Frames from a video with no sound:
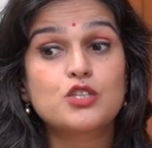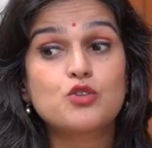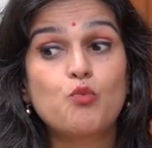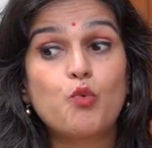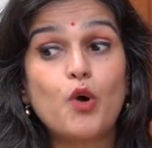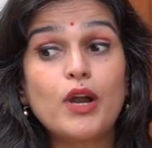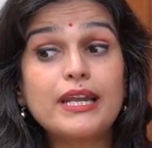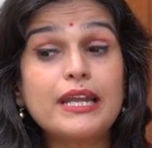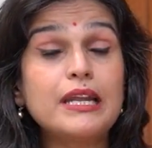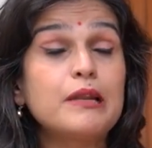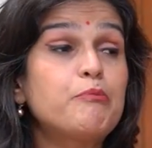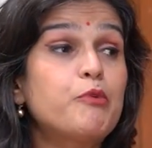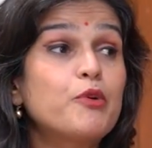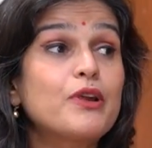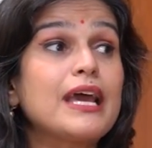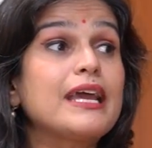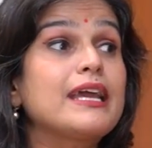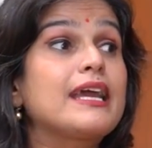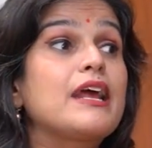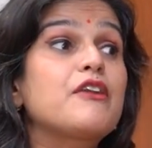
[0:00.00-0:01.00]
So what
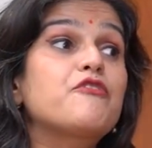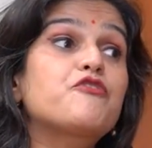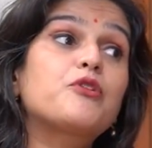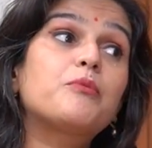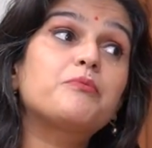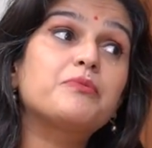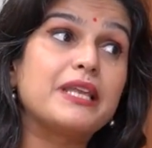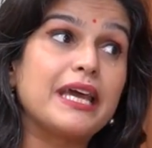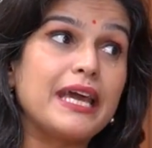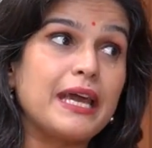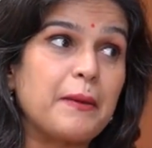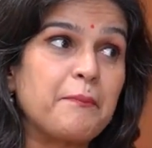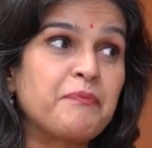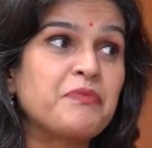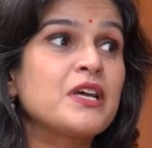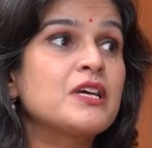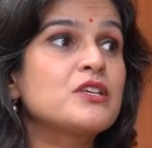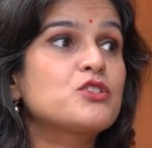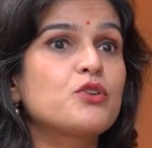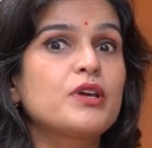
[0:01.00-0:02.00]
input I get from
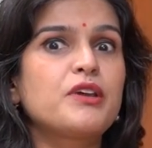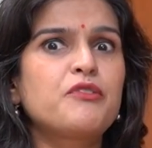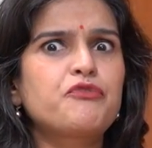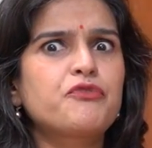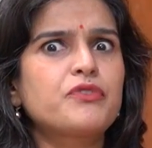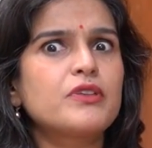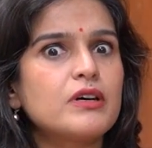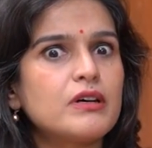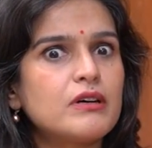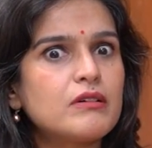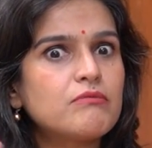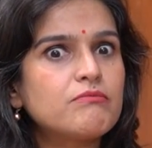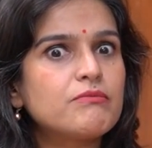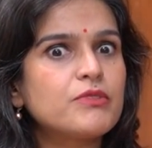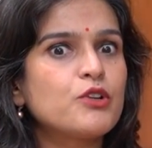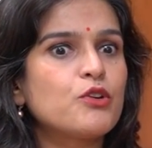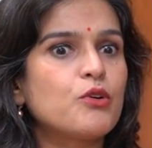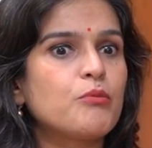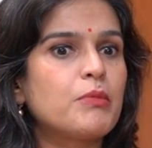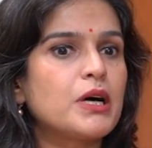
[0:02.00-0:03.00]
there? So if the,
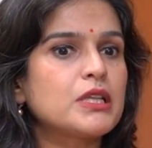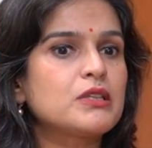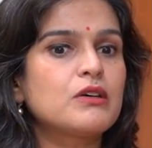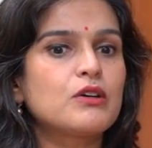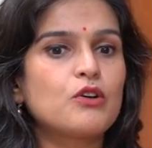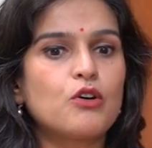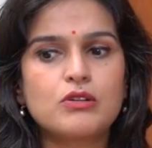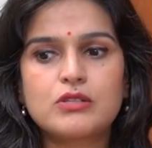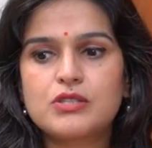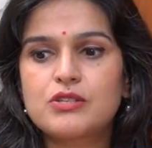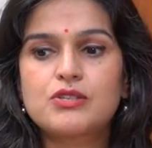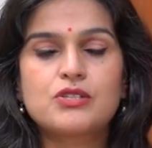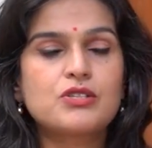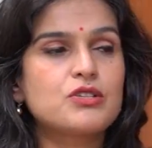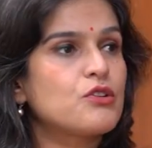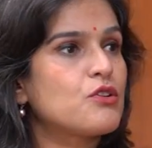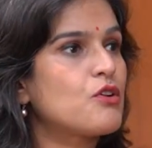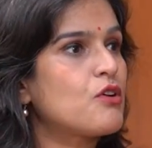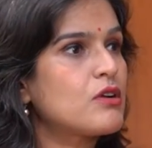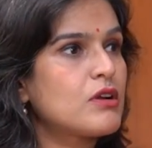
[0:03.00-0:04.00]
you know, mother or
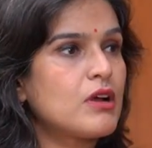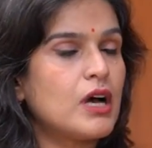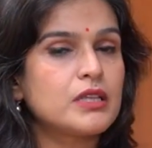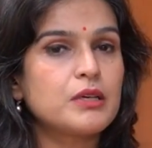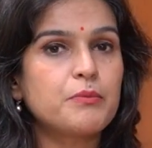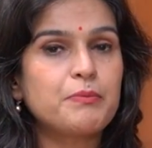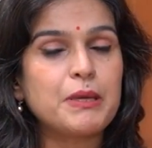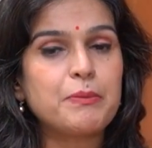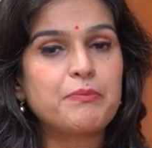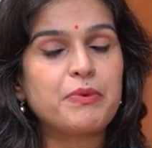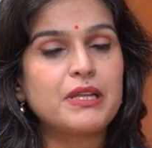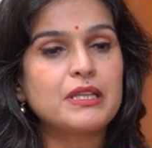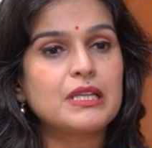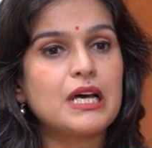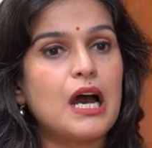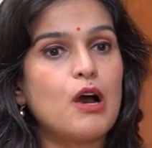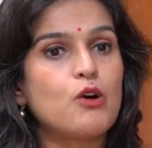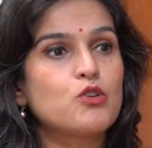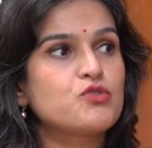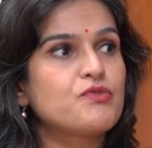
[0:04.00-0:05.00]
sister or other people in
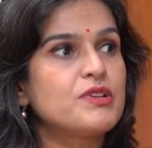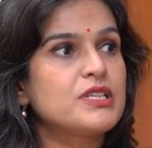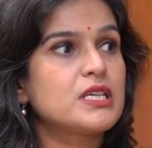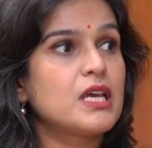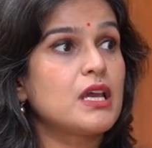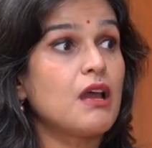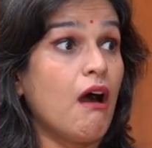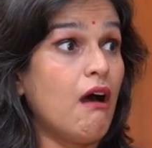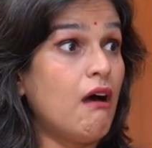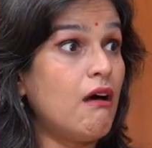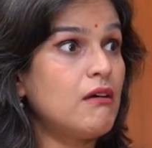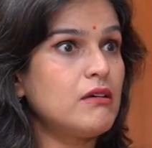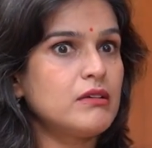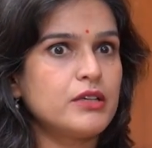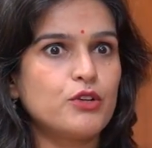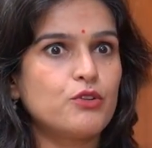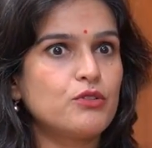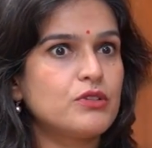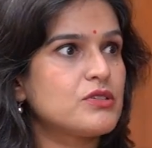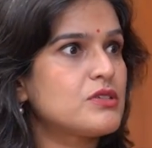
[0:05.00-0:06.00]
the house will say,
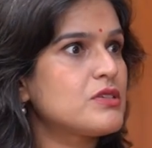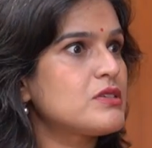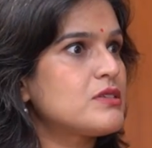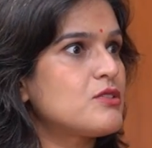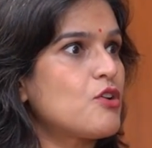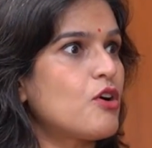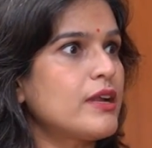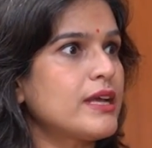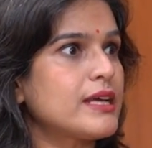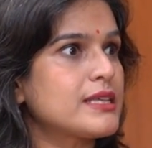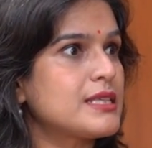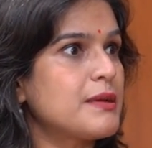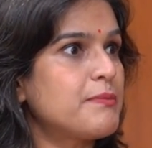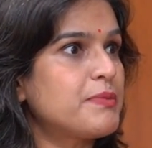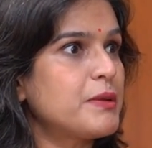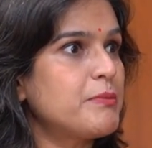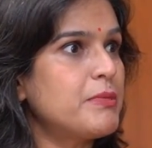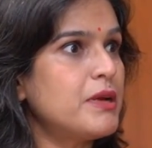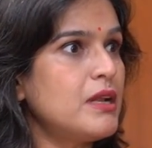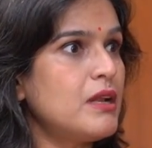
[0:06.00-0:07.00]
you know, this is not
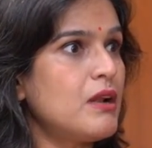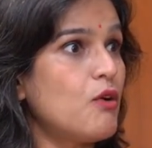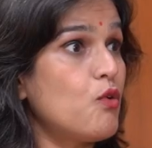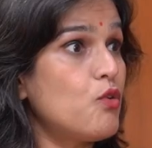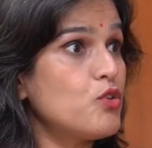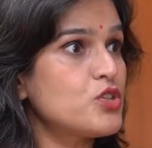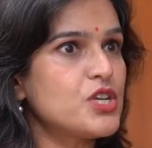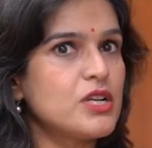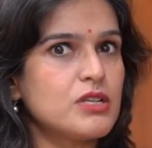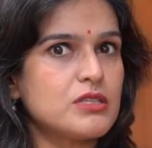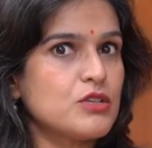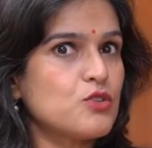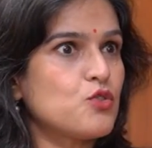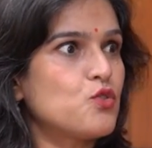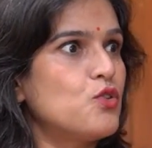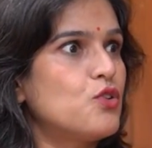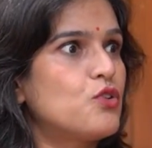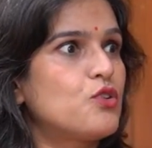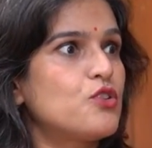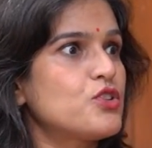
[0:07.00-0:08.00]
acceptable, oh, she
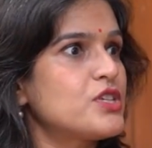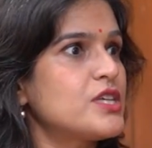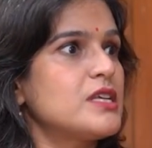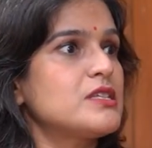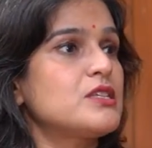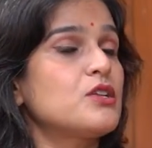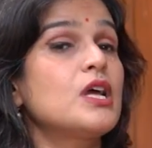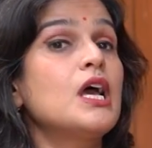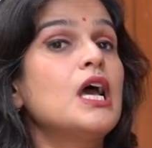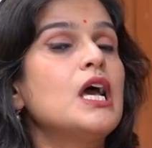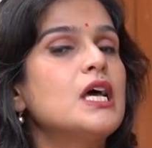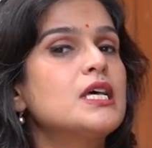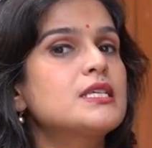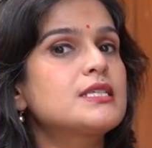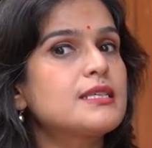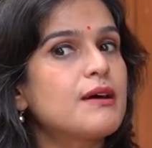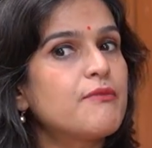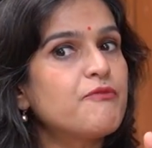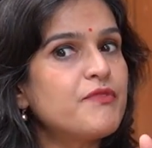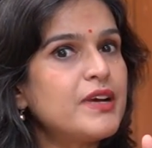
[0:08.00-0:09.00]
doesn't cook, oh, she doesn't,
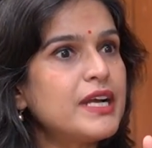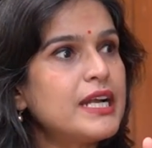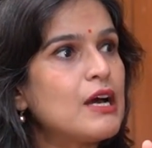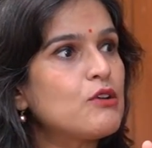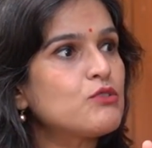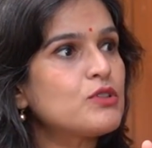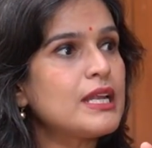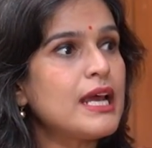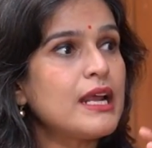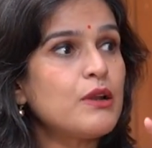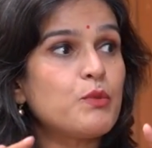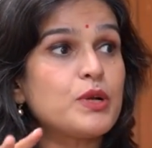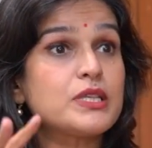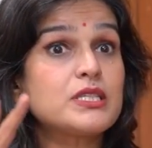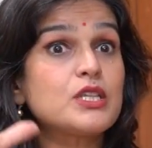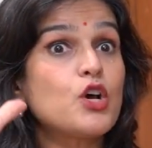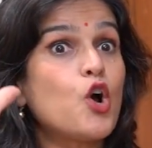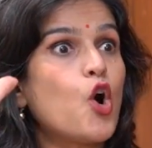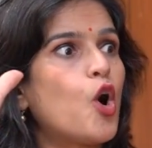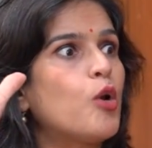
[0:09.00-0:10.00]
somewhere down the line,
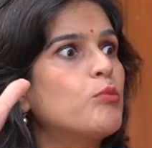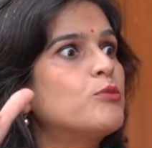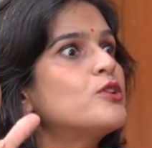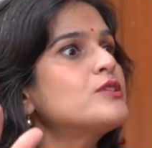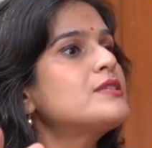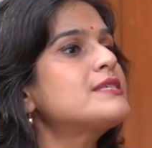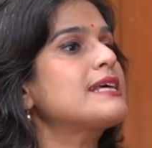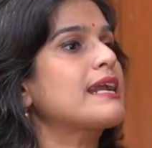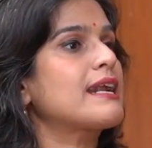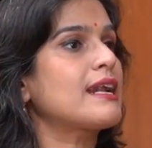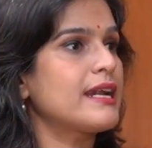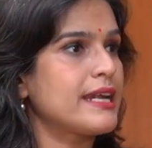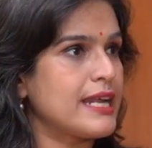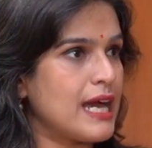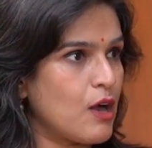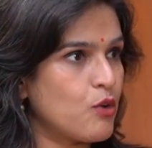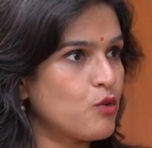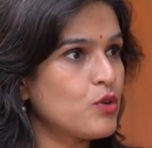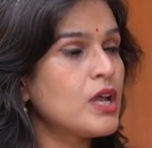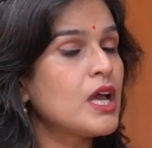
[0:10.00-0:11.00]
once the hormones settle
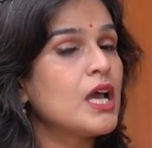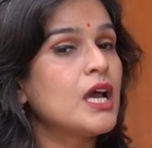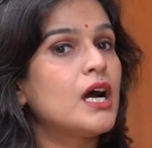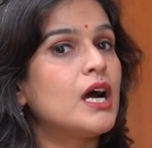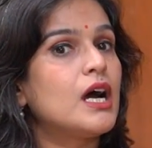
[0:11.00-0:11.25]
down,